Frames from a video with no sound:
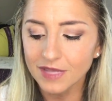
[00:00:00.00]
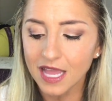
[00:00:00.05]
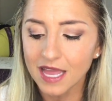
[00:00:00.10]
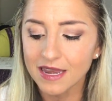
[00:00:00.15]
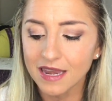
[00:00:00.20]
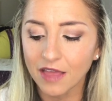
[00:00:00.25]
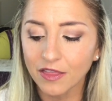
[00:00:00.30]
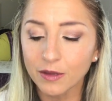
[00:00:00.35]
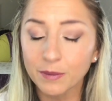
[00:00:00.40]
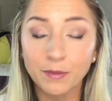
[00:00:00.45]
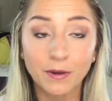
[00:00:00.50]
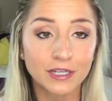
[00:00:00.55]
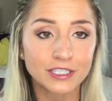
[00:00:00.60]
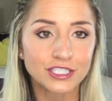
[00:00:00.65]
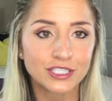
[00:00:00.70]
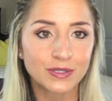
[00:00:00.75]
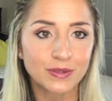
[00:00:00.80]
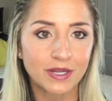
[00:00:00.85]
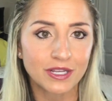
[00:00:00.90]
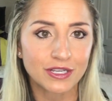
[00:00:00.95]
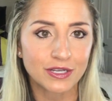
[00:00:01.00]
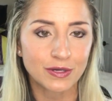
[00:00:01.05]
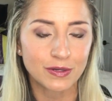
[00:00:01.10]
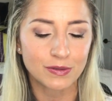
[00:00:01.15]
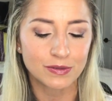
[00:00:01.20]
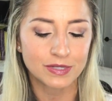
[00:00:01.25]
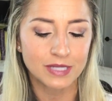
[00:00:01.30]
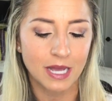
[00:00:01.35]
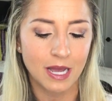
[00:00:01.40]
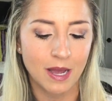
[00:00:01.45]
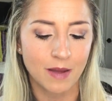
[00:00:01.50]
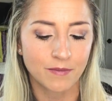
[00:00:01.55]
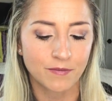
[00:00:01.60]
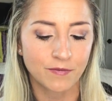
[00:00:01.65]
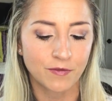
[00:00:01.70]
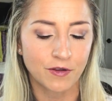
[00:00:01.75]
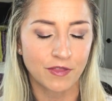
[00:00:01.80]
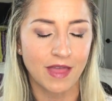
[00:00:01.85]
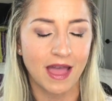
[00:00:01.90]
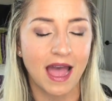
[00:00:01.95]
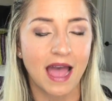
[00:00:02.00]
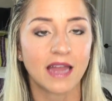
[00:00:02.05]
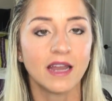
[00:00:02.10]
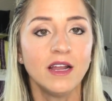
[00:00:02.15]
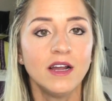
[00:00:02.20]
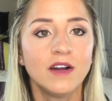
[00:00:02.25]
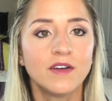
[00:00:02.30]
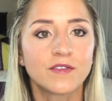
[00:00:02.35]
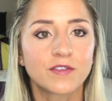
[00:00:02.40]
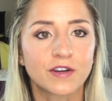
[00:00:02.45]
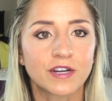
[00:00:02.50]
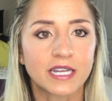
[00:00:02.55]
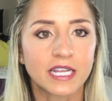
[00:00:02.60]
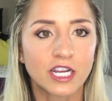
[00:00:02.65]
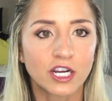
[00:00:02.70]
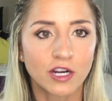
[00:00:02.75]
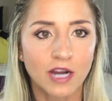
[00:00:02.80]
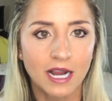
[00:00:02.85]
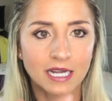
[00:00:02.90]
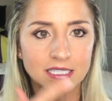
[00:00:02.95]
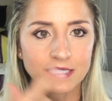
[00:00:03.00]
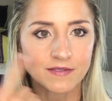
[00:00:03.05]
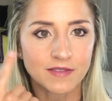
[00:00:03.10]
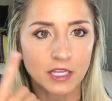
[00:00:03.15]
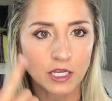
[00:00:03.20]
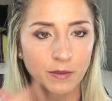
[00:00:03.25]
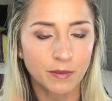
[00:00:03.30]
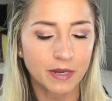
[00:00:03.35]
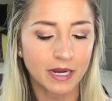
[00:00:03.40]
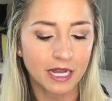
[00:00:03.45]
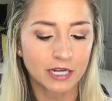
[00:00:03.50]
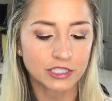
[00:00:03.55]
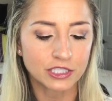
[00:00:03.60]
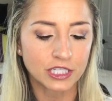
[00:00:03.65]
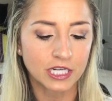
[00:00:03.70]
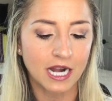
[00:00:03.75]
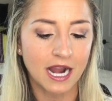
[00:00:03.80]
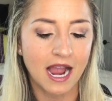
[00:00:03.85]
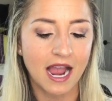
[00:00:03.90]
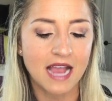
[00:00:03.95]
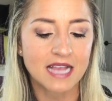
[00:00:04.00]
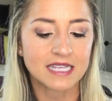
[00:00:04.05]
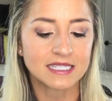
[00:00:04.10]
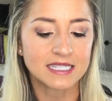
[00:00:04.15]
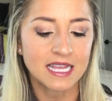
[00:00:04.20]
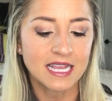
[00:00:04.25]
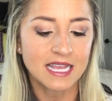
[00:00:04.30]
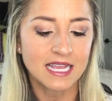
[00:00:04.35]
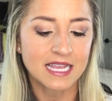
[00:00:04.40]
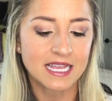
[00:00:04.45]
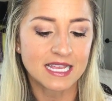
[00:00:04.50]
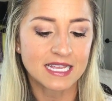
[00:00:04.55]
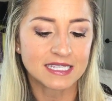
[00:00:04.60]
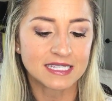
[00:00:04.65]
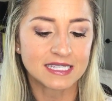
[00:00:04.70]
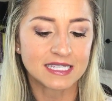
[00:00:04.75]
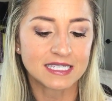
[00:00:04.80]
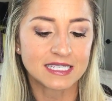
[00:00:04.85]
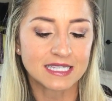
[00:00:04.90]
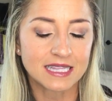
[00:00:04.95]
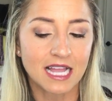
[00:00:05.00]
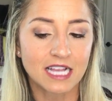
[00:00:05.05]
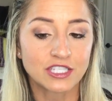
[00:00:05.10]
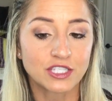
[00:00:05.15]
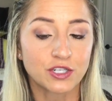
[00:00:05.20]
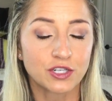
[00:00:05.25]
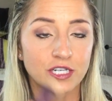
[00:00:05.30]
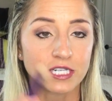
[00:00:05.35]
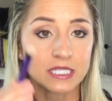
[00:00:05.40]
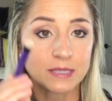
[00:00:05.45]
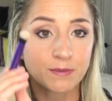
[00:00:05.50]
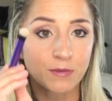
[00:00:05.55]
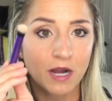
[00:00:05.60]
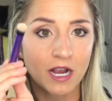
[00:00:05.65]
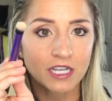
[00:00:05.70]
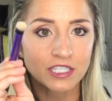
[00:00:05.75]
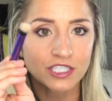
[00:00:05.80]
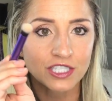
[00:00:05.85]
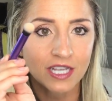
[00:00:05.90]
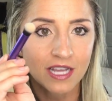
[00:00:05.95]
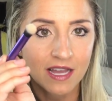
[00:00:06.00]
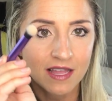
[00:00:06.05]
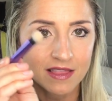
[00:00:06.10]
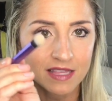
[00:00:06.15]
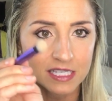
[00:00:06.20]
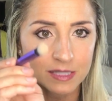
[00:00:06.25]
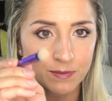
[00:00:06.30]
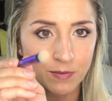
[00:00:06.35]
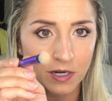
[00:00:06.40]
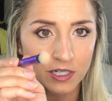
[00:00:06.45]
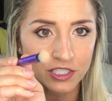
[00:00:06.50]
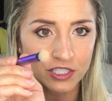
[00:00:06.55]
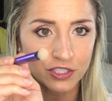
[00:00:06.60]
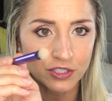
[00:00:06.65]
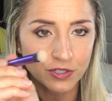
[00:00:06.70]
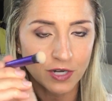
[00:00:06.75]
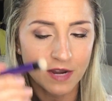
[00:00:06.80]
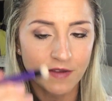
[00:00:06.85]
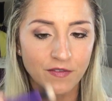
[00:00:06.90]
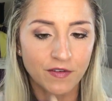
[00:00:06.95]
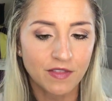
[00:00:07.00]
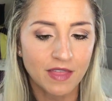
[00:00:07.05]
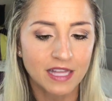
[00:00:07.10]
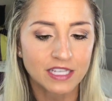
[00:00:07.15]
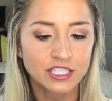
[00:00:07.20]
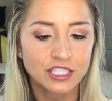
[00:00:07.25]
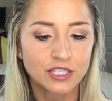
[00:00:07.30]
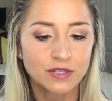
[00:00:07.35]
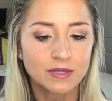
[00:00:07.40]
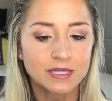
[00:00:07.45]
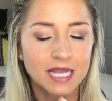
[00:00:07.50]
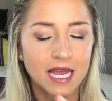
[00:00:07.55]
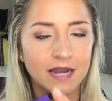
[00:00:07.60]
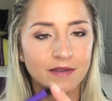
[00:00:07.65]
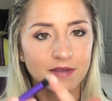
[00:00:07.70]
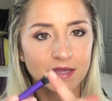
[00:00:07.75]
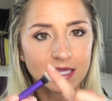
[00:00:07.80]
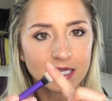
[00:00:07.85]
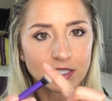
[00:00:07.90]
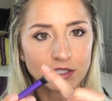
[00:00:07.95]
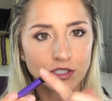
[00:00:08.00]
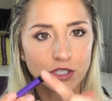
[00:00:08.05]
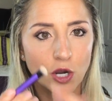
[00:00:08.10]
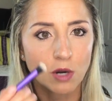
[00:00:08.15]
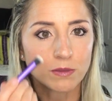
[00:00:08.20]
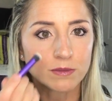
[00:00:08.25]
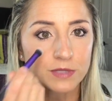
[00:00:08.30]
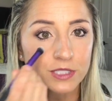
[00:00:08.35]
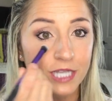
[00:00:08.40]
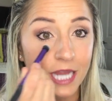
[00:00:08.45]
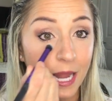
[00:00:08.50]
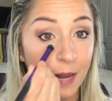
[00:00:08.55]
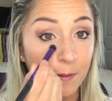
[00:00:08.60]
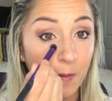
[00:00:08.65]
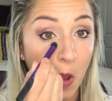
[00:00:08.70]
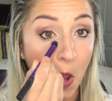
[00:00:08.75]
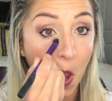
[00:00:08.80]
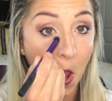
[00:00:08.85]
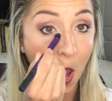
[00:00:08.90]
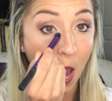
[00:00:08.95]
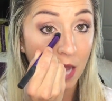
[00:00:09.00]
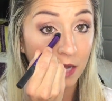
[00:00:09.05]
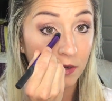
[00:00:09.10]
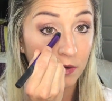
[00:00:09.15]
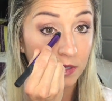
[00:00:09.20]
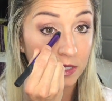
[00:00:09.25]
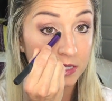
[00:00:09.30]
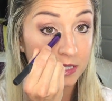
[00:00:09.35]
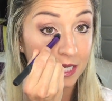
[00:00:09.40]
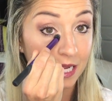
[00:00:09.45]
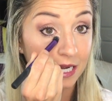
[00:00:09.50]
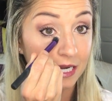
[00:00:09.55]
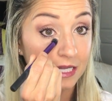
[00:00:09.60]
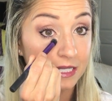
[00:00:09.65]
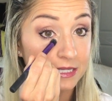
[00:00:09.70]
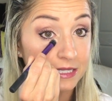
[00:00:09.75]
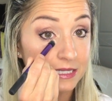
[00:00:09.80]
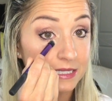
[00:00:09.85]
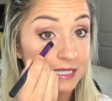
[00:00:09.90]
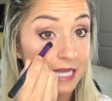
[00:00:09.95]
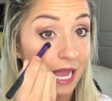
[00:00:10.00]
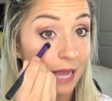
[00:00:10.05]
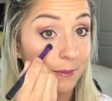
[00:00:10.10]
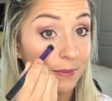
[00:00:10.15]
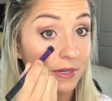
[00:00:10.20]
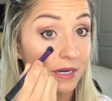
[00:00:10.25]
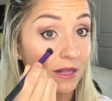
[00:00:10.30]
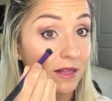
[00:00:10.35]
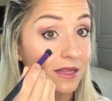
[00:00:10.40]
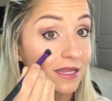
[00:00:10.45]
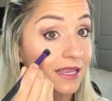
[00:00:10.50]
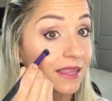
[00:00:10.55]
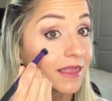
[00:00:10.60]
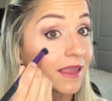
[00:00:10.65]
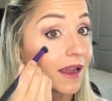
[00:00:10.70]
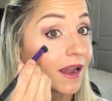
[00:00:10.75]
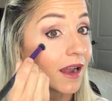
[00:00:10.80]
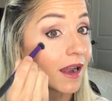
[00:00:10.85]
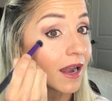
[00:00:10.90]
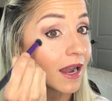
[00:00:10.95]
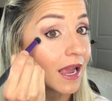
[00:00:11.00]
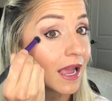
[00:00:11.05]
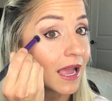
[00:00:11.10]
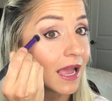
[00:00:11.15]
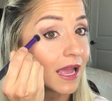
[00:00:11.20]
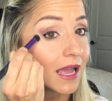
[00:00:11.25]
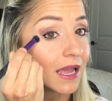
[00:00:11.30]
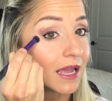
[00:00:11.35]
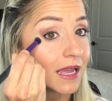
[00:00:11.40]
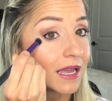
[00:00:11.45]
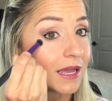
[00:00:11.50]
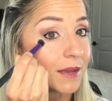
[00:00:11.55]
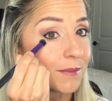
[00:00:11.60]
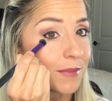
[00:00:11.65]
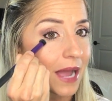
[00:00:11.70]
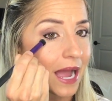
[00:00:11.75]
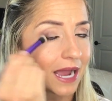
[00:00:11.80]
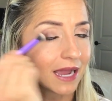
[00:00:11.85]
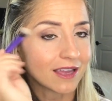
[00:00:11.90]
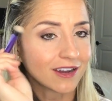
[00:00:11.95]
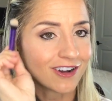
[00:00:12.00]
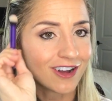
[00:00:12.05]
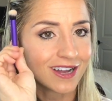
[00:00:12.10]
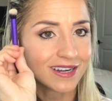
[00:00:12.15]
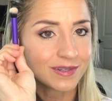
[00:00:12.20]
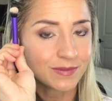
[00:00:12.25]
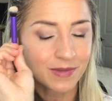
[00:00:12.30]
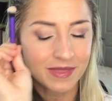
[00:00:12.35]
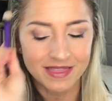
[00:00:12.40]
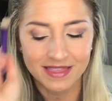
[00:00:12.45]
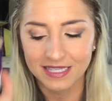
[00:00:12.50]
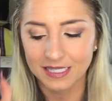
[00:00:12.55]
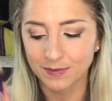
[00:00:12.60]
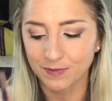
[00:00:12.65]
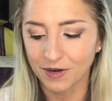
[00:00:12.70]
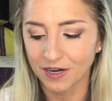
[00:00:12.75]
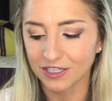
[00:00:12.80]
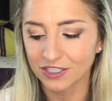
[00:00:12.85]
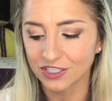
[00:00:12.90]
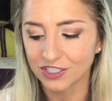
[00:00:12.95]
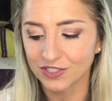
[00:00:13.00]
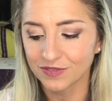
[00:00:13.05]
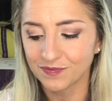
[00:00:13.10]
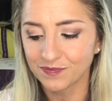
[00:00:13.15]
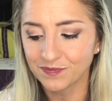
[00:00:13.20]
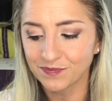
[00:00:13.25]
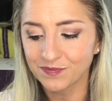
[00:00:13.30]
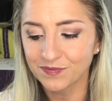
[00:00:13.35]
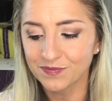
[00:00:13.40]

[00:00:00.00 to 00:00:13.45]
Another brush you can use for that, for any corrective that you put under your eyes, is the Deluxe Crease brush. This brush is great for that too. It's kind of a little dome shape, and you can kind of tap it all in there and pack it on with this brush.